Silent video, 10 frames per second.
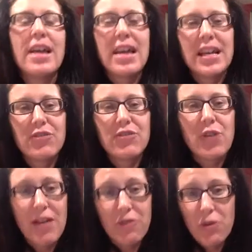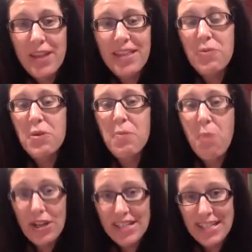It's for everyone that will
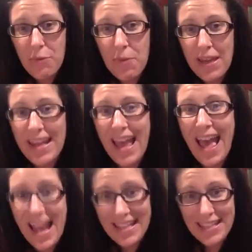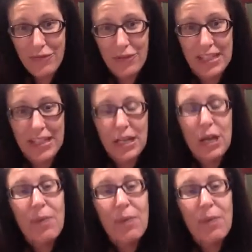participate actively